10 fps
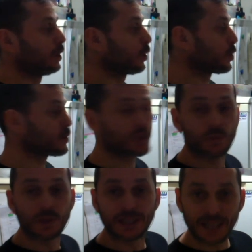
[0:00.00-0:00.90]
because it
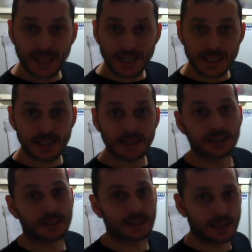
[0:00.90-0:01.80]
will taste
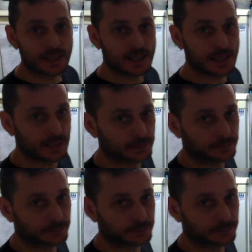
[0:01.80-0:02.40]
greasy.